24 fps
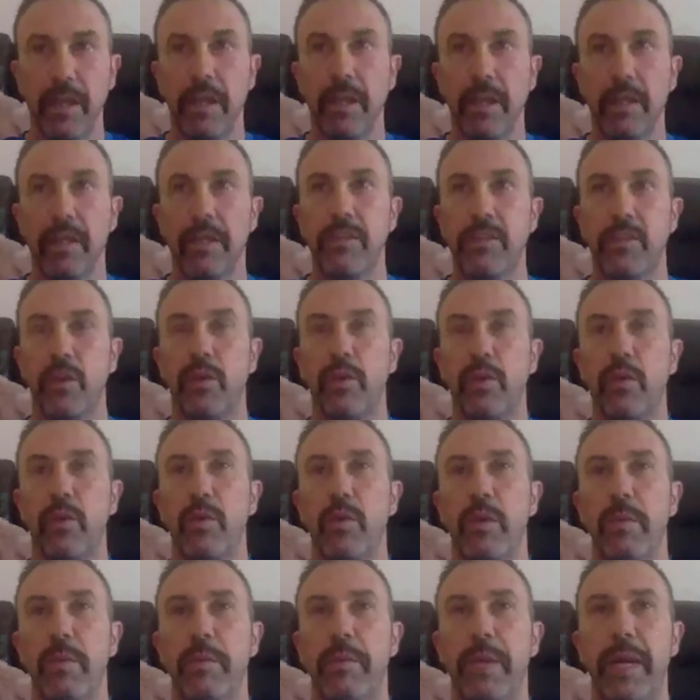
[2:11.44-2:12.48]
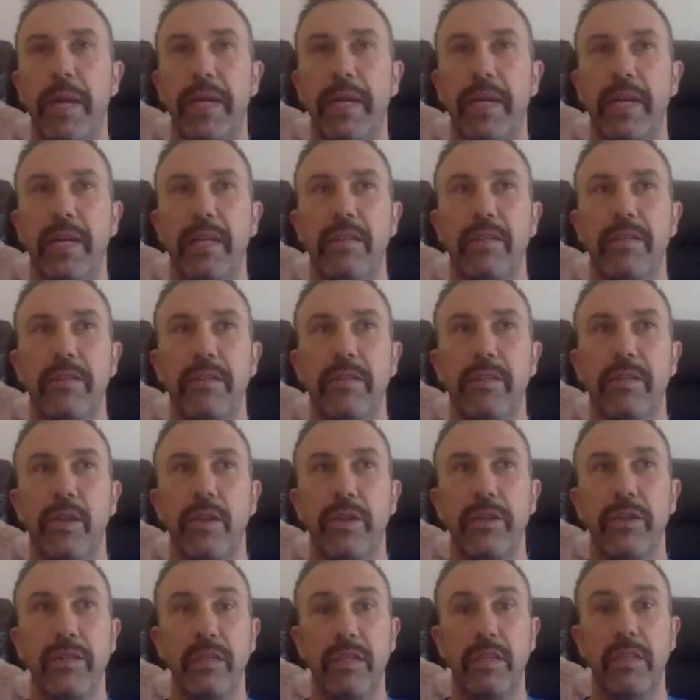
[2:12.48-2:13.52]
So back in
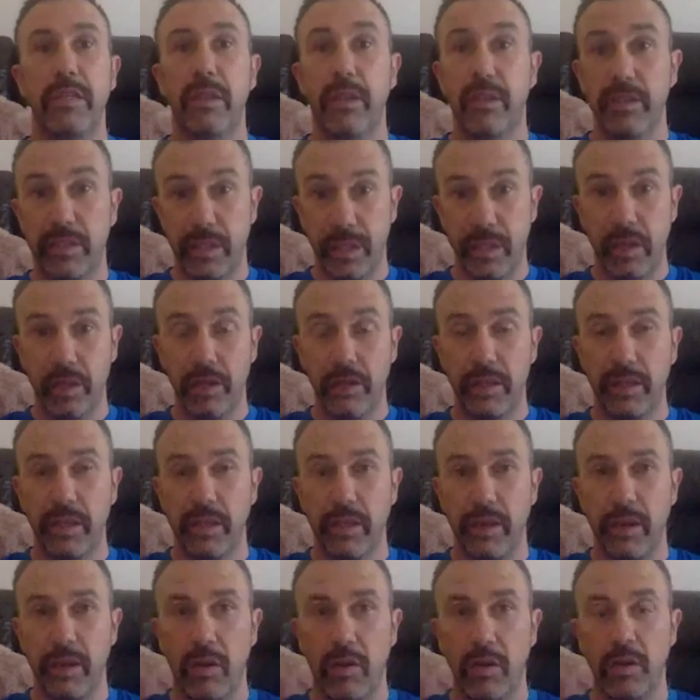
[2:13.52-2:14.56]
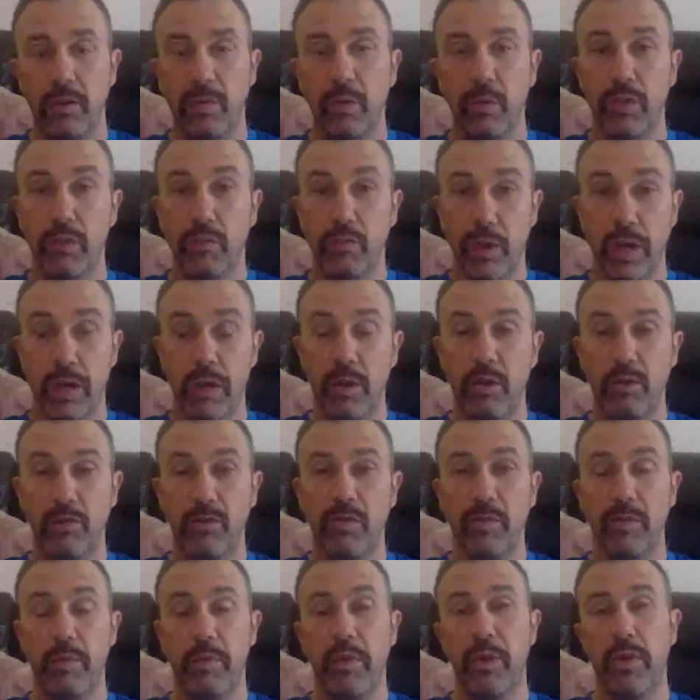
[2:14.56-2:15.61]
1999, I was run
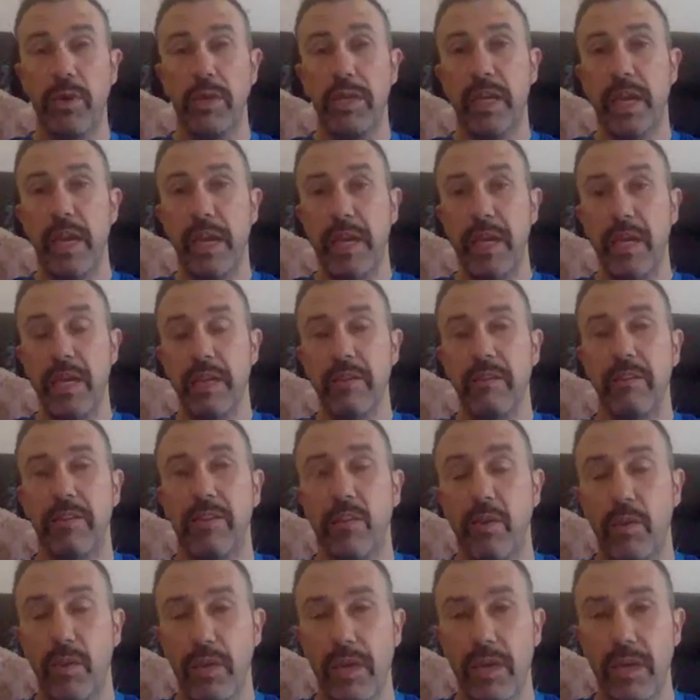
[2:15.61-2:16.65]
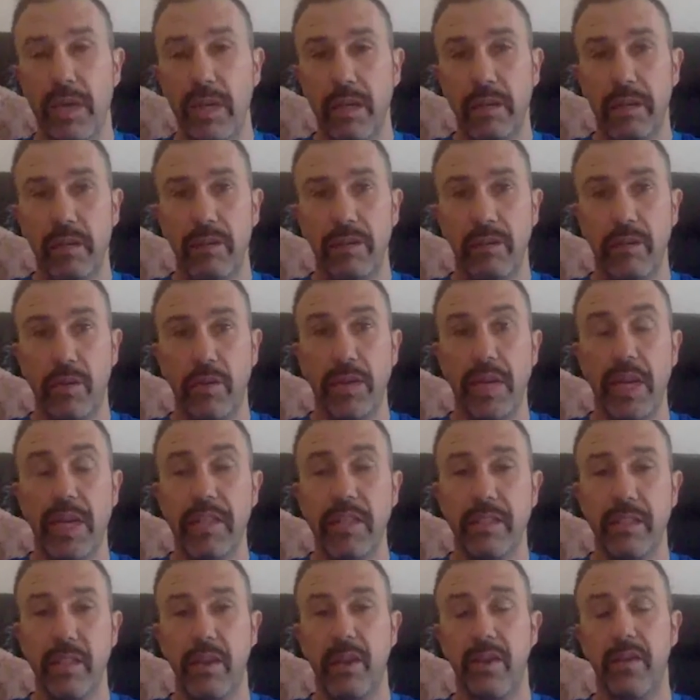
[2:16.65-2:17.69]
over by a
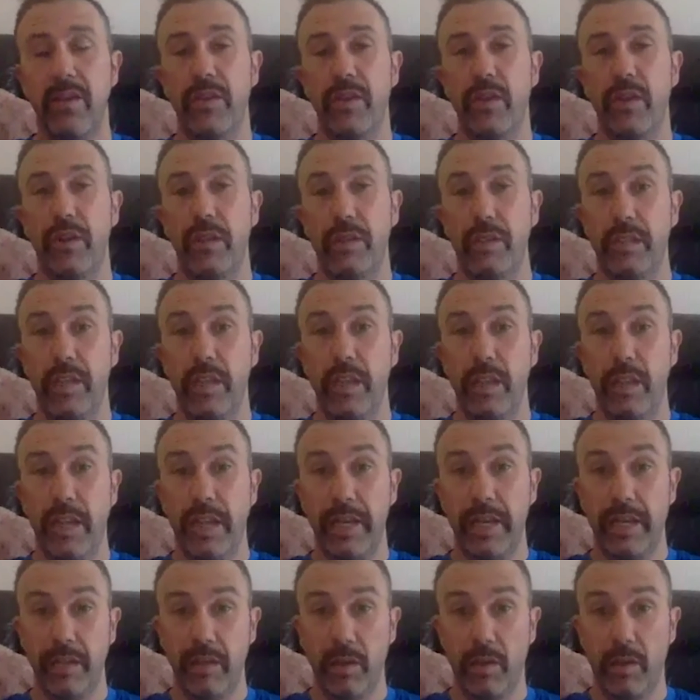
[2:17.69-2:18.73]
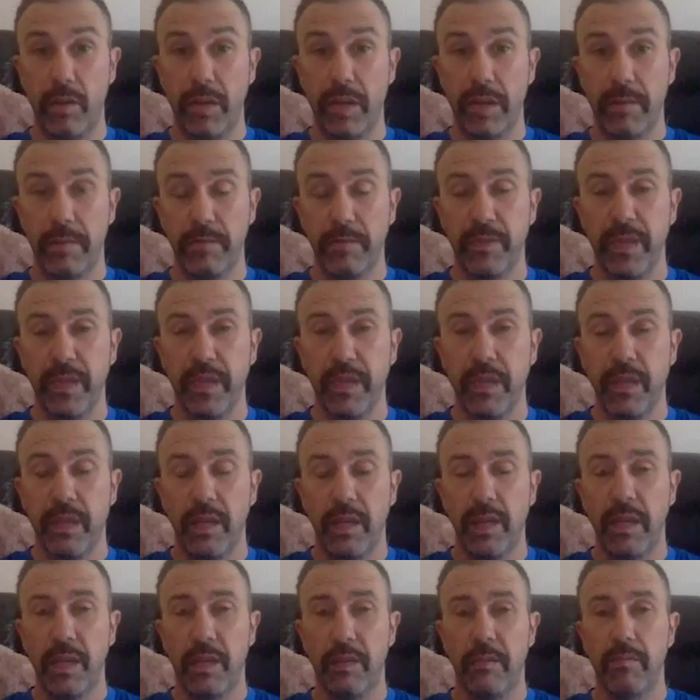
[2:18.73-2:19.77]
38-ton articulated lorry.
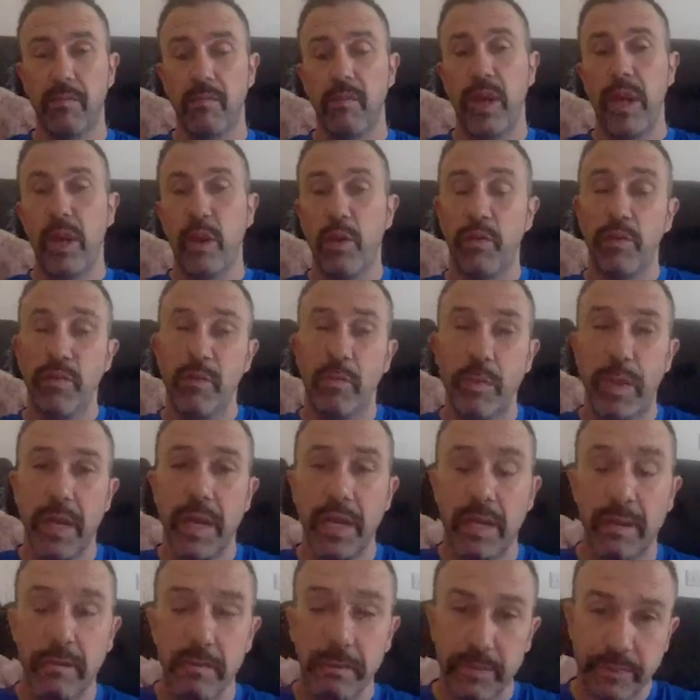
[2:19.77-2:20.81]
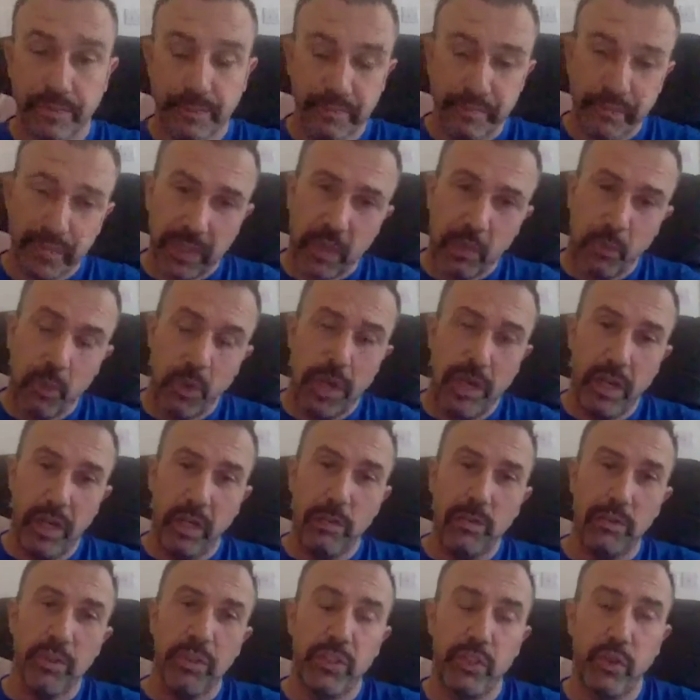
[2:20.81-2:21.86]
Ran over me while I
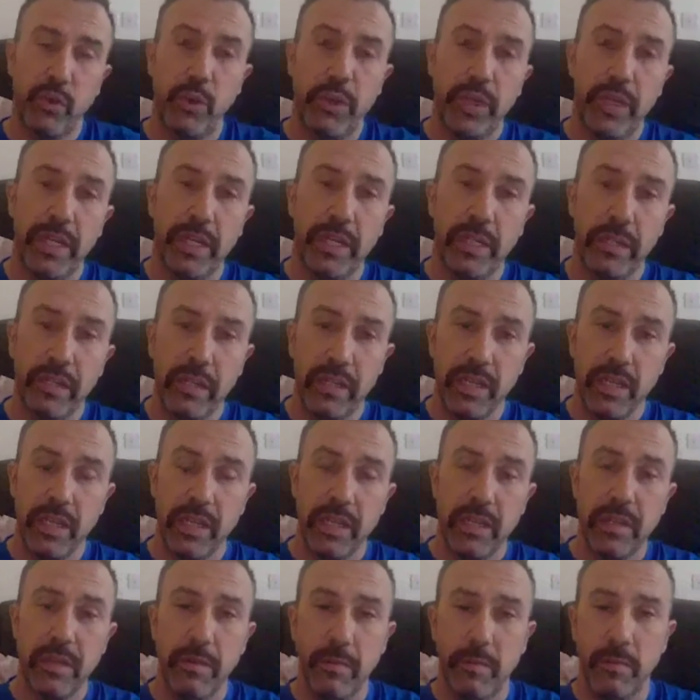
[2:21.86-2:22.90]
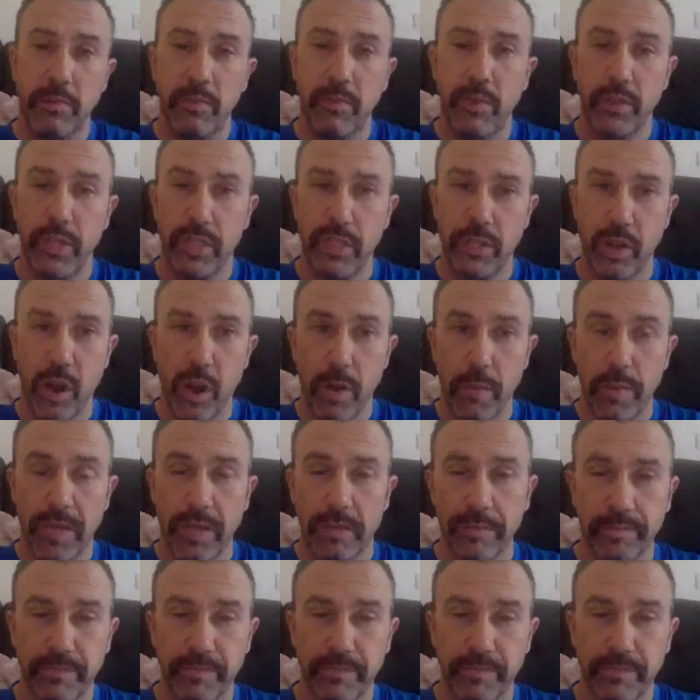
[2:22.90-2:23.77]
was joining the British Army.